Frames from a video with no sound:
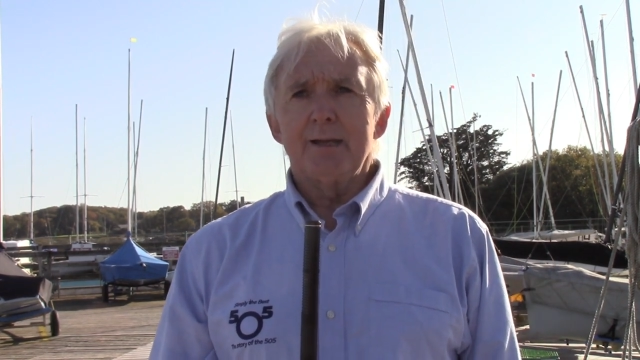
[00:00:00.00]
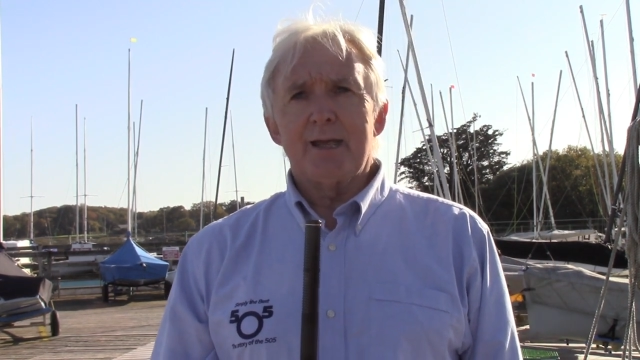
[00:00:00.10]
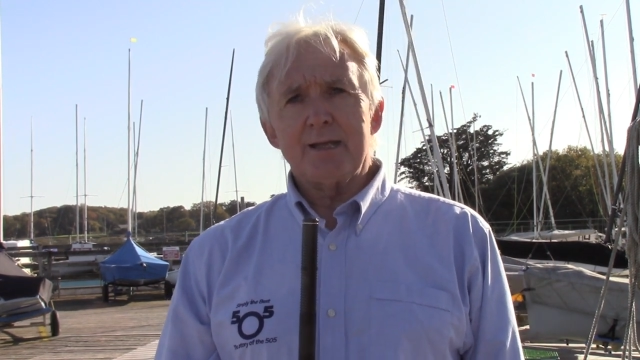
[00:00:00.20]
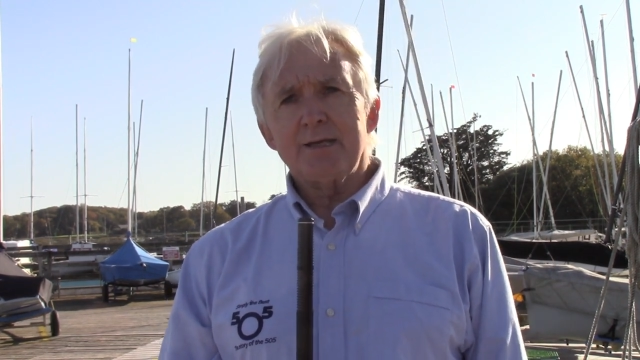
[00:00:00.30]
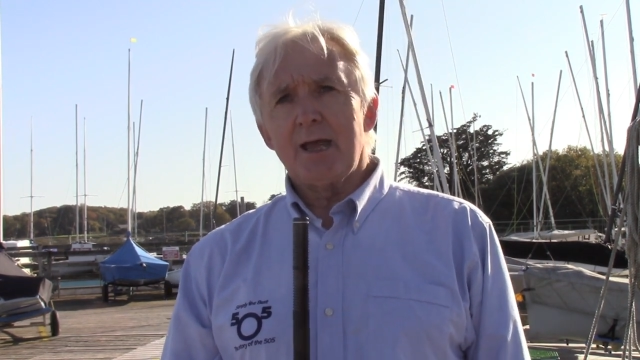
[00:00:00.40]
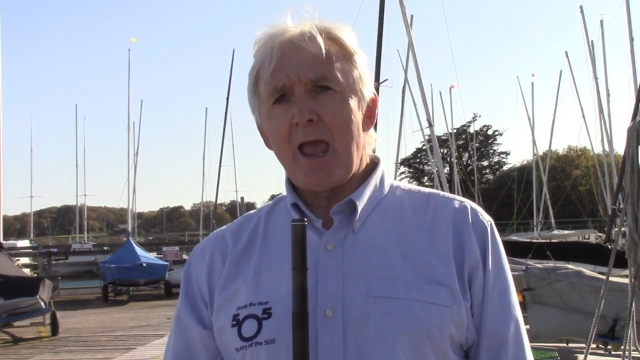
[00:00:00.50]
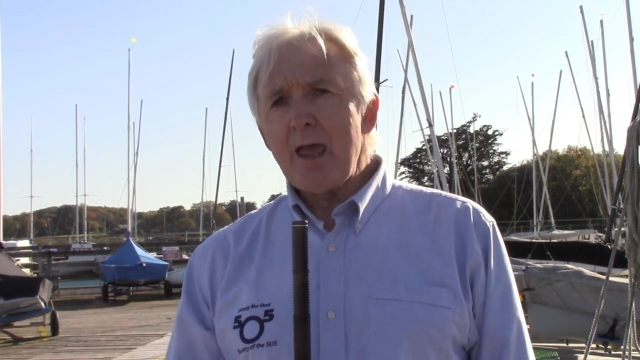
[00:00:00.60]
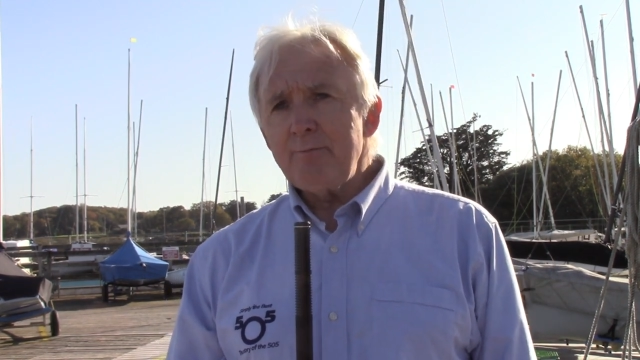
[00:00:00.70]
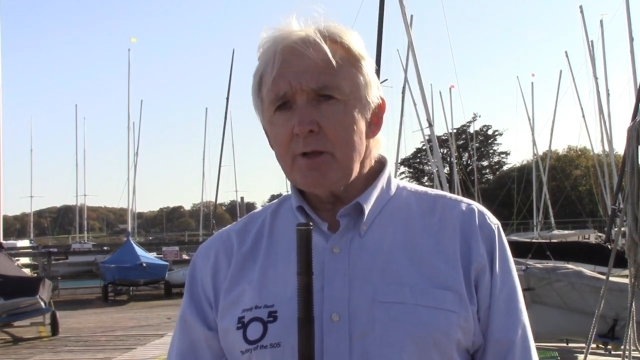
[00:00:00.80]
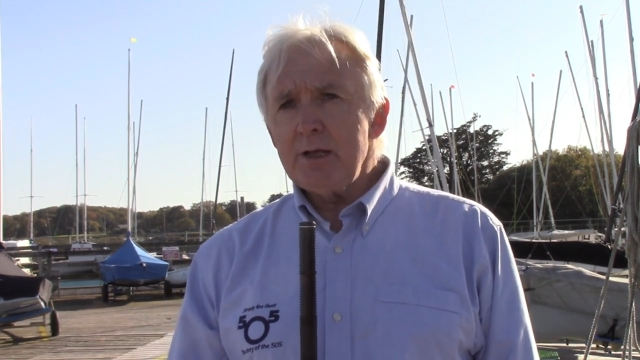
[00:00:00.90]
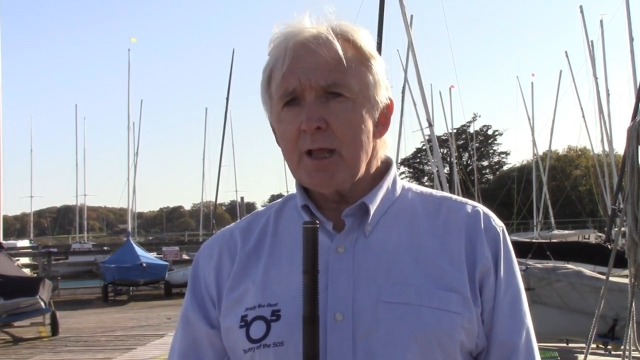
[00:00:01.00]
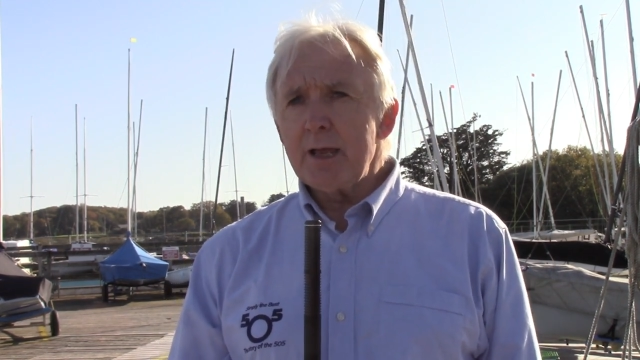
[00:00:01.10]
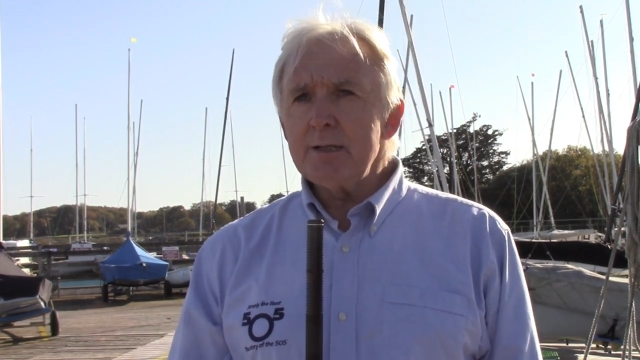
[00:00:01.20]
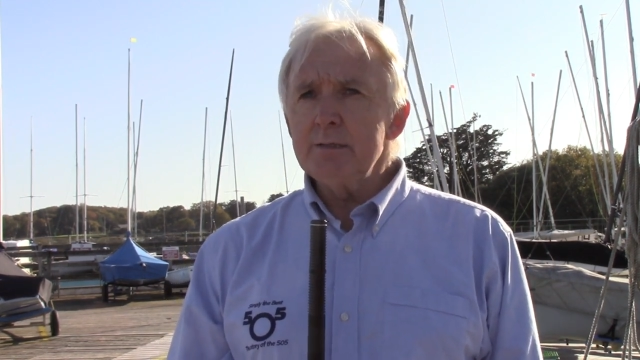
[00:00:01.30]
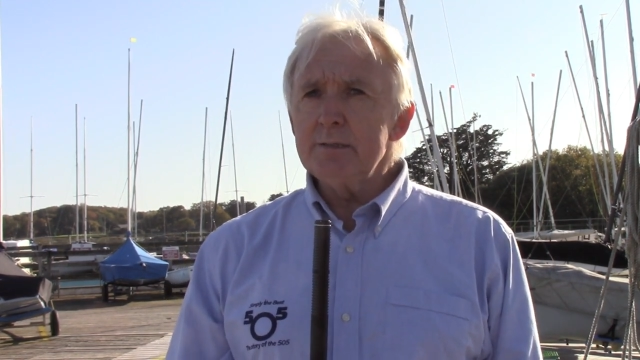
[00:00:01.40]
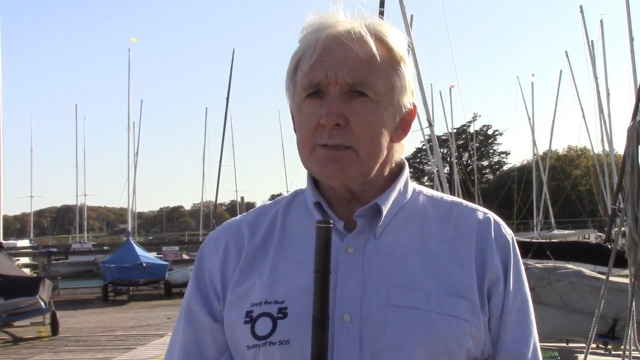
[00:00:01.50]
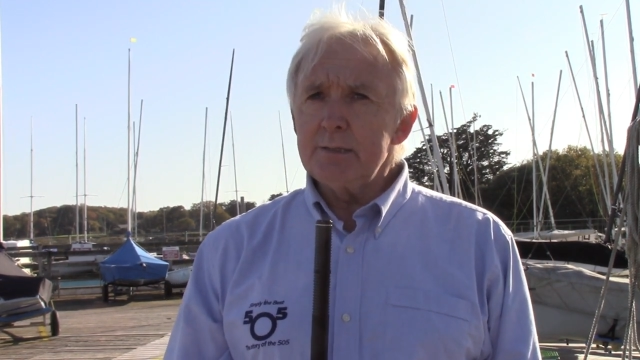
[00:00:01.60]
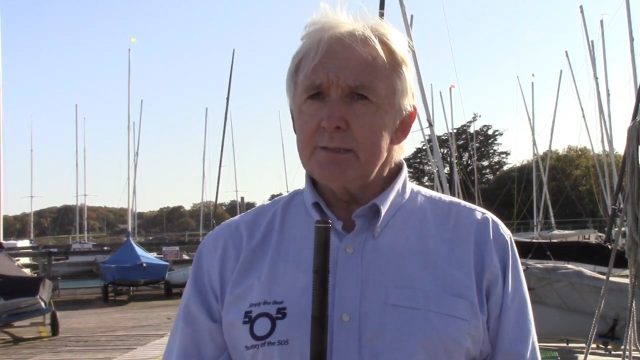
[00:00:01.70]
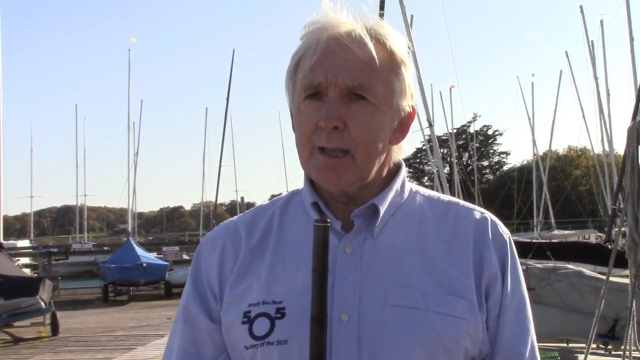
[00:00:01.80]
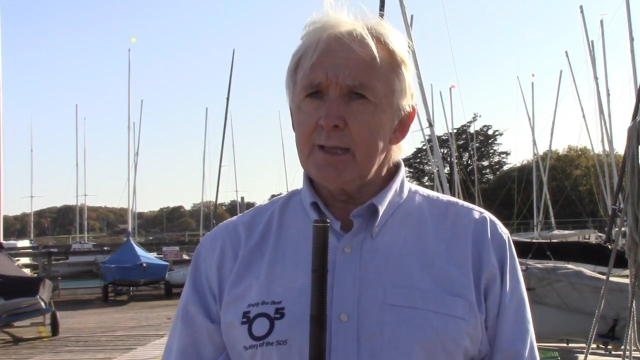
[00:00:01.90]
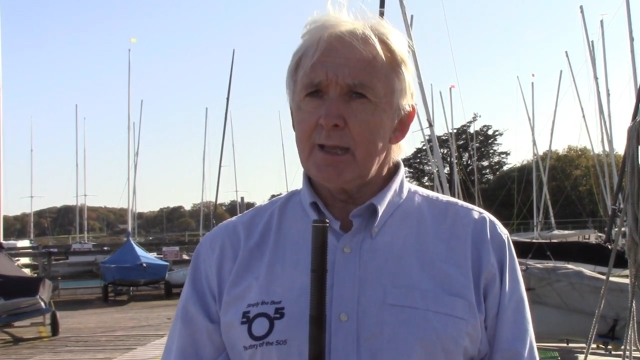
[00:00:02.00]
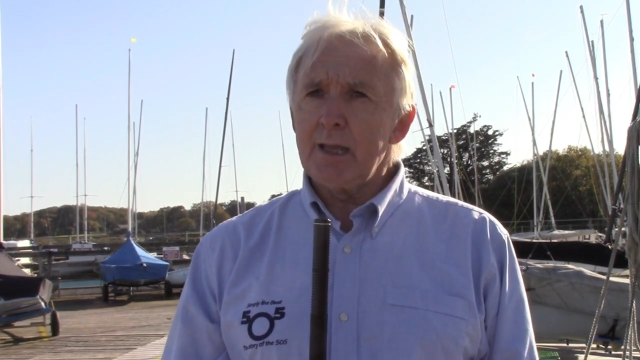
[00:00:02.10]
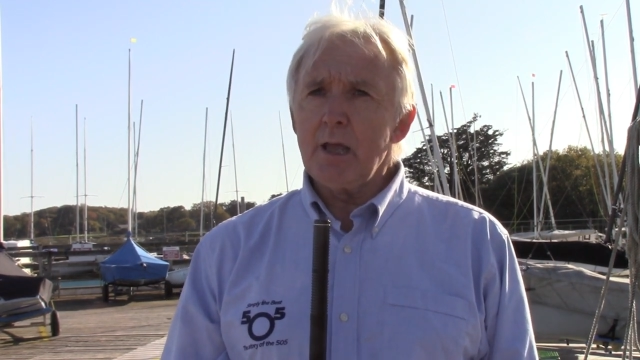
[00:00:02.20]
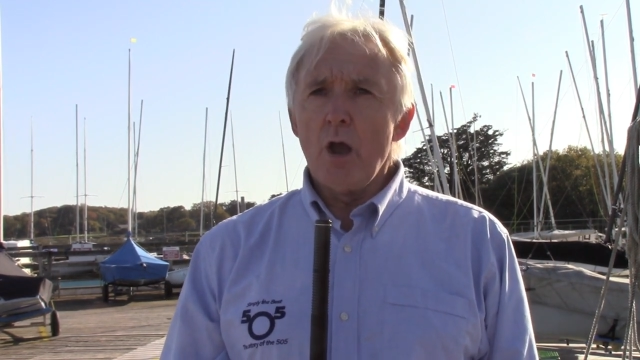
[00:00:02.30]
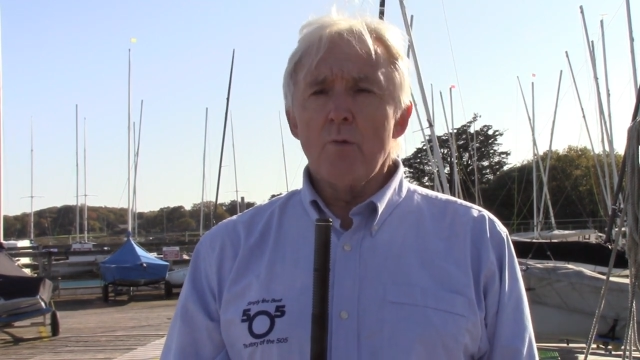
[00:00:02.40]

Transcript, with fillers: getting a heavily laden dinghy